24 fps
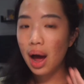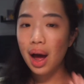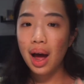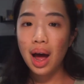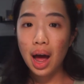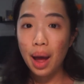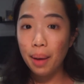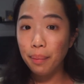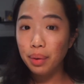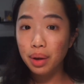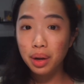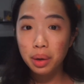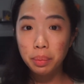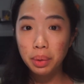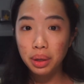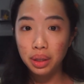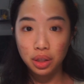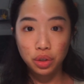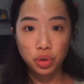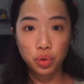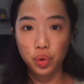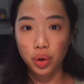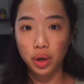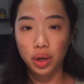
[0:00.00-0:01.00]
I'm gonna make
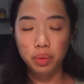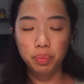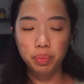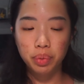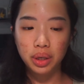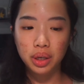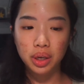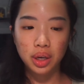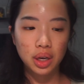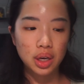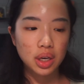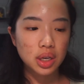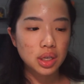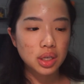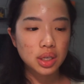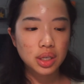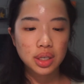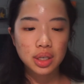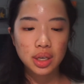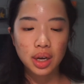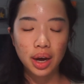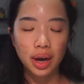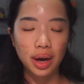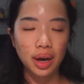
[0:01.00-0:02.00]
this quick
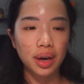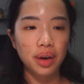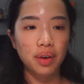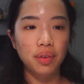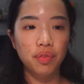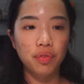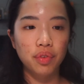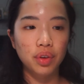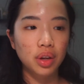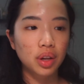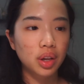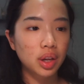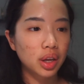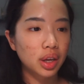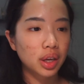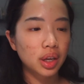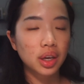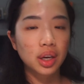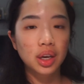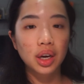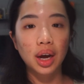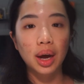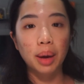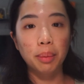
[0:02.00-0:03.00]
because I feel
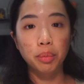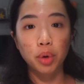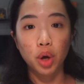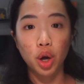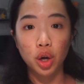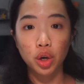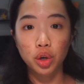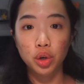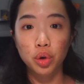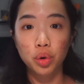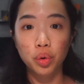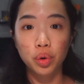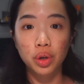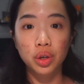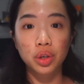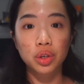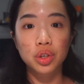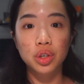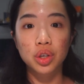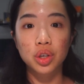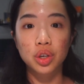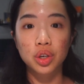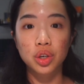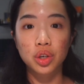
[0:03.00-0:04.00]
like I'm not going
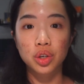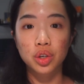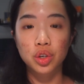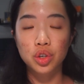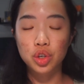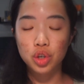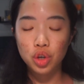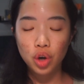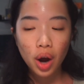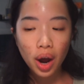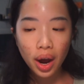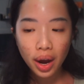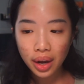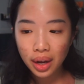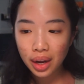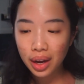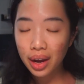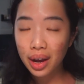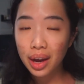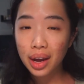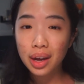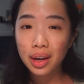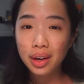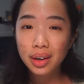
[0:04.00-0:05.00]
to try
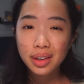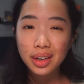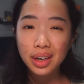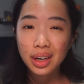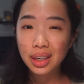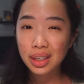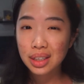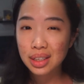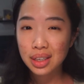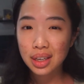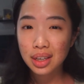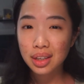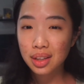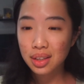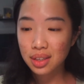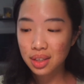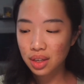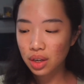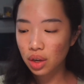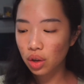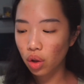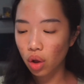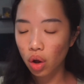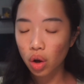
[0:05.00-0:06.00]
and extend this
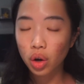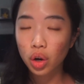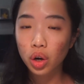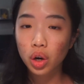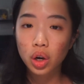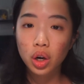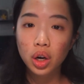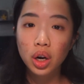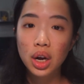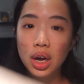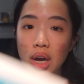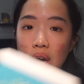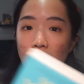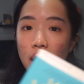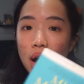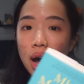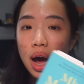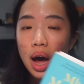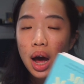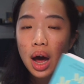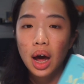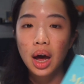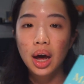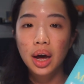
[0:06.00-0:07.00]
any longer.
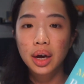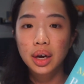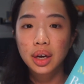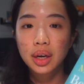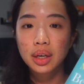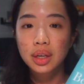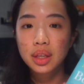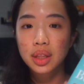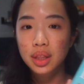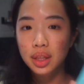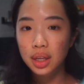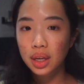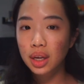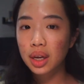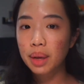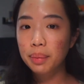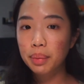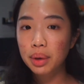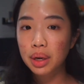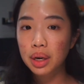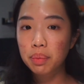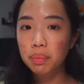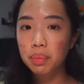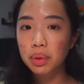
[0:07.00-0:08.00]
I think I'm
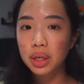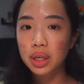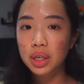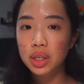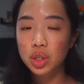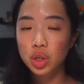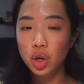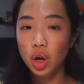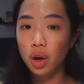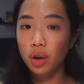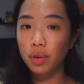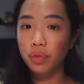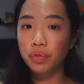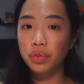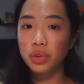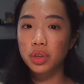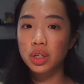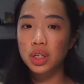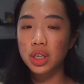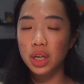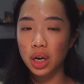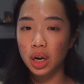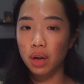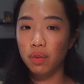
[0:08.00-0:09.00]
gonna be soft
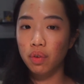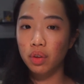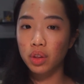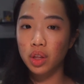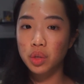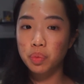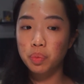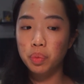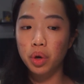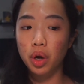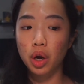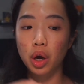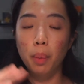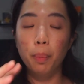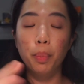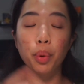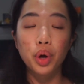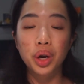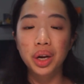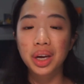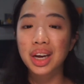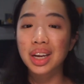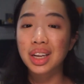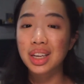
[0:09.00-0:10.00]
DNFing this book,
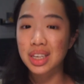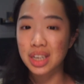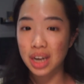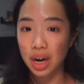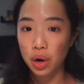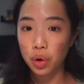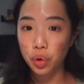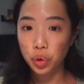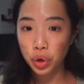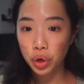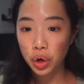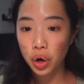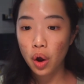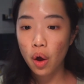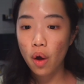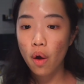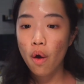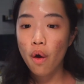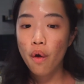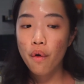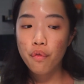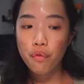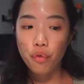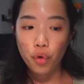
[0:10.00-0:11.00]
putting it down
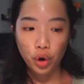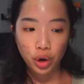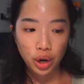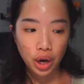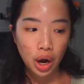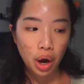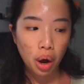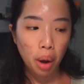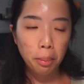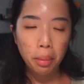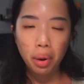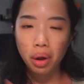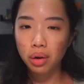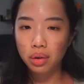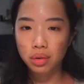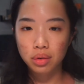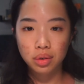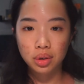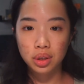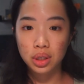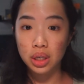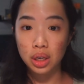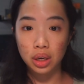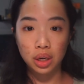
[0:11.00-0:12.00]
for now. I'm not
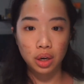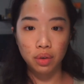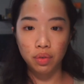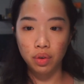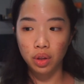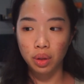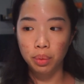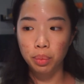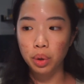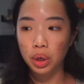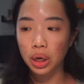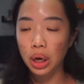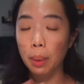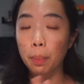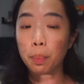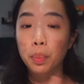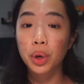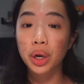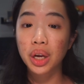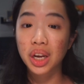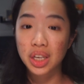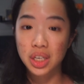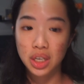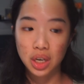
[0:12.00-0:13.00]
DNFing the book, I'm
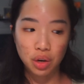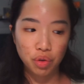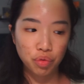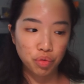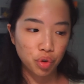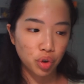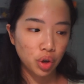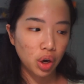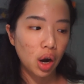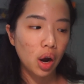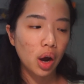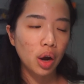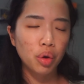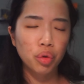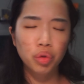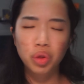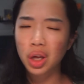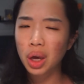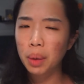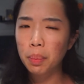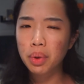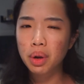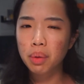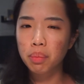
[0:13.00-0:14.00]
putting it down for now. I don't think
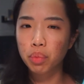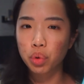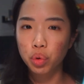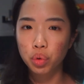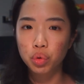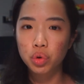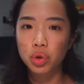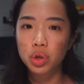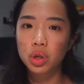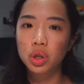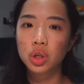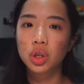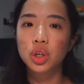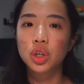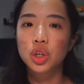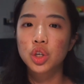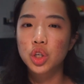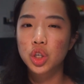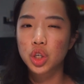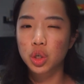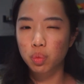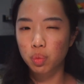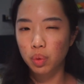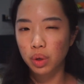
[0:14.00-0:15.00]
I'm in the mood
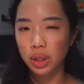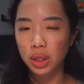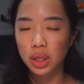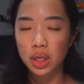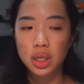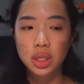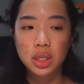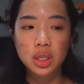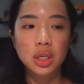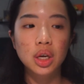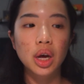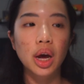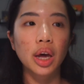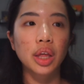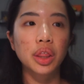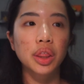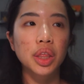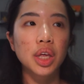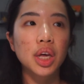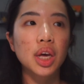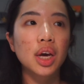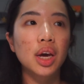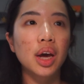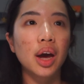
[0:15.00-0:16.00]
to read this. I
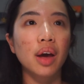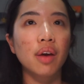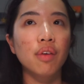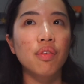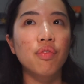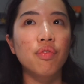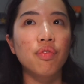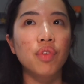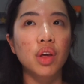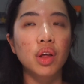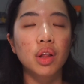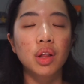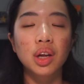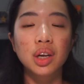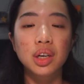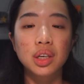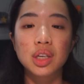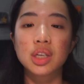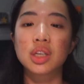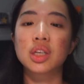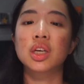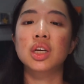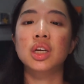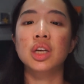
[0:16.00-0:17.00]
think I feel a
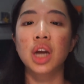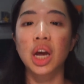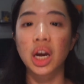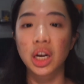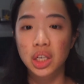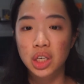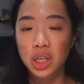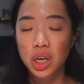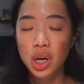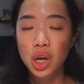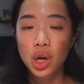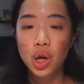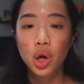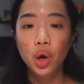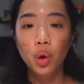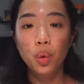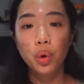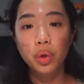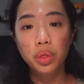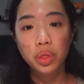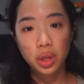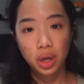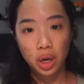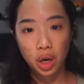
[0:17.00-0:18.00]
disconnect
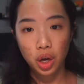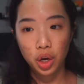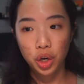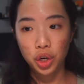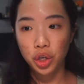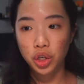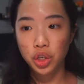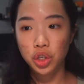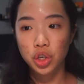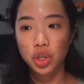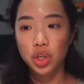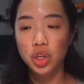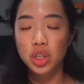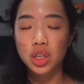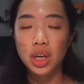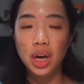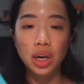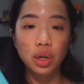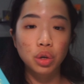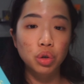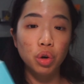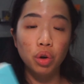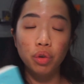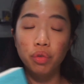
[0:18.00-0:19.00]
with the characters. I
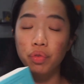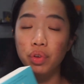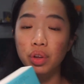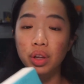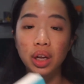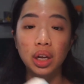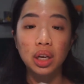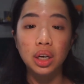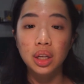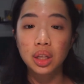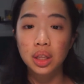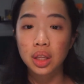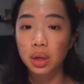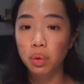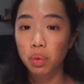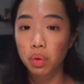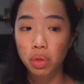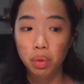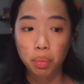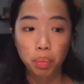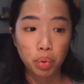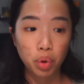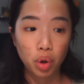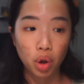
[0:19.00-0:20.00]
do not feel anything with
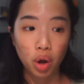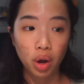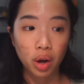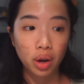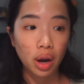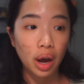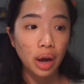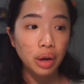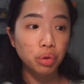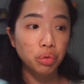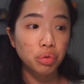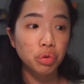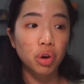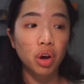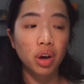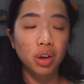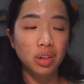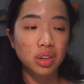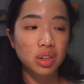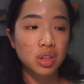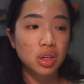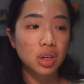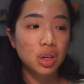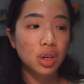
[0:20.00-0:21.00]
the plot. I do
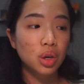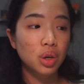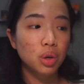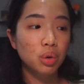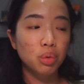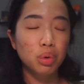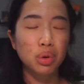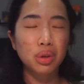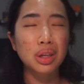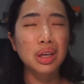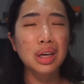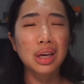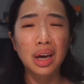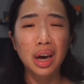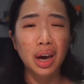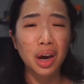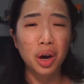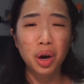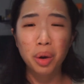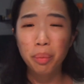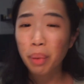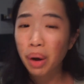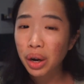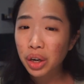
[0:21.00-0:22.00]
not really
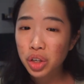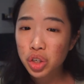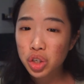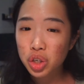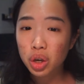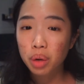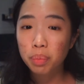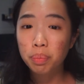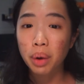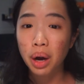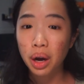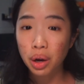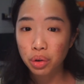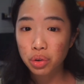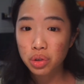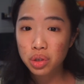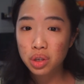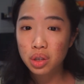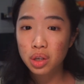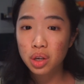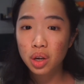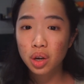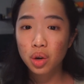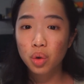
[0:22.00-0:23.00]
care much
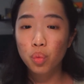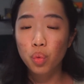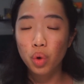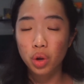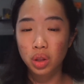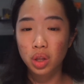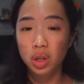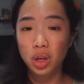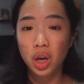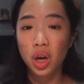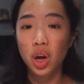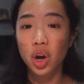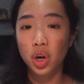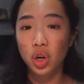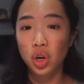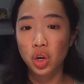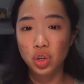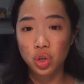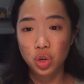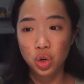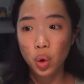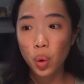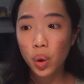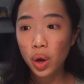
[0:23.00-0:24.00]
about what the
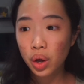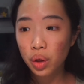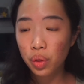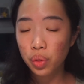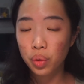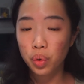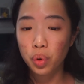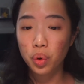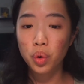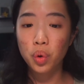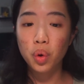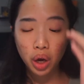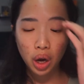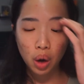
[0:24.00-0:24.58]
characters are going through, and I